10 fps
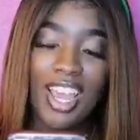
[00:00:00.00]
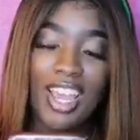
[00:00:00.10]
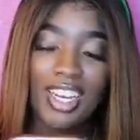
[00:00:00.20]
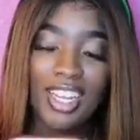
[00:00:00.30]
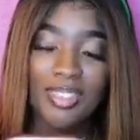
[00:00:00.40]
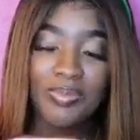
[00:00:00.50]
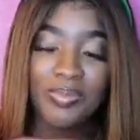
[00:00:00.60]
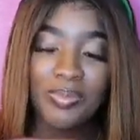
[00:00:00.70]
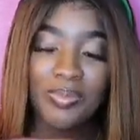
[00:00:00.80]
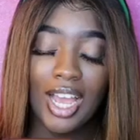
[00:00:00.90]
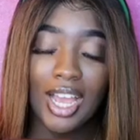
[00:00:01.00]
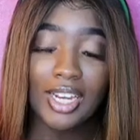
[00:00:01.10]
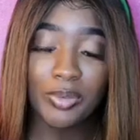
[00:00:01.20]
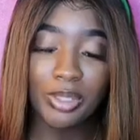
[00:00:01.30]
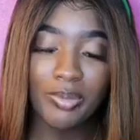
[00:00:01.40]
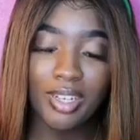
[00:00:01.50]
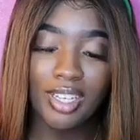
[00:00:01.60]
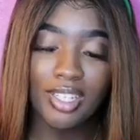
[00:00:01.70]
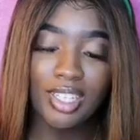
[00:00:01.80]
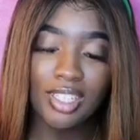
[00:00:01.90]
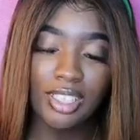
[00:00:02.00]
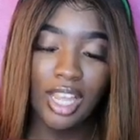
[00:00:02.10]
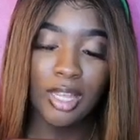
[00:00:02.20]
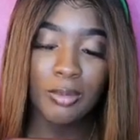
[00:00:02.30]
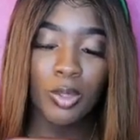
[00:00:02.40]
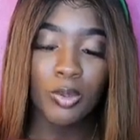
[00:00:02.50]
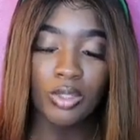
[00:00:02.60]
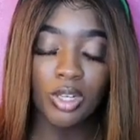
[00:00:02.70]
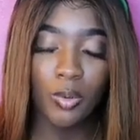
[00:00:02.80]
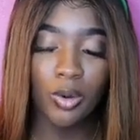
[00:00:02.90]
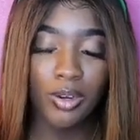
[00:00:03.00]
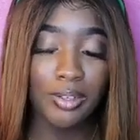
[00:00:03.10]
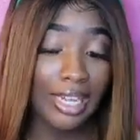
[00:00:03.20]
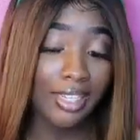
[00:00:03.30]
And then I didn't respond. He said, Shay, I'm home. Did it work?